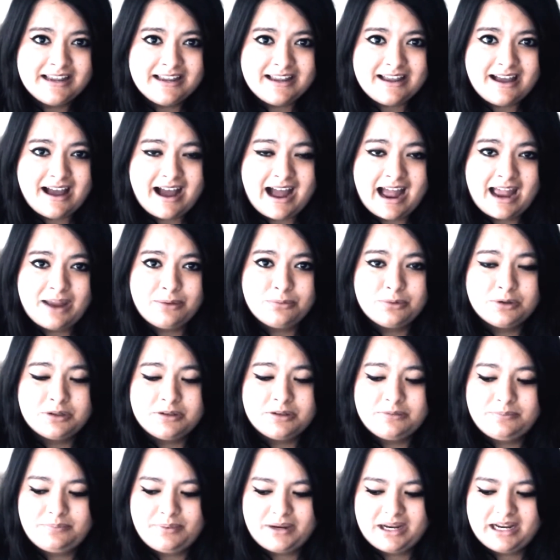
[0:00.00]
I
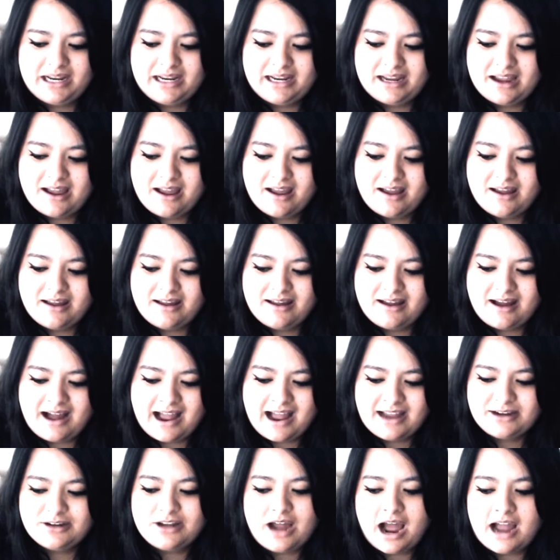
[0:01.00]

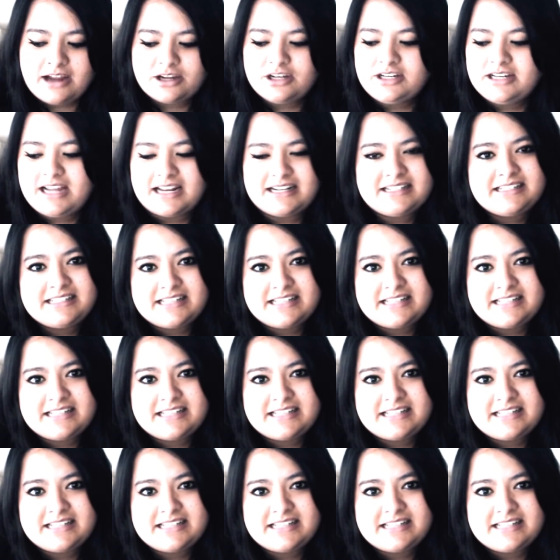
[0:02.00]
could get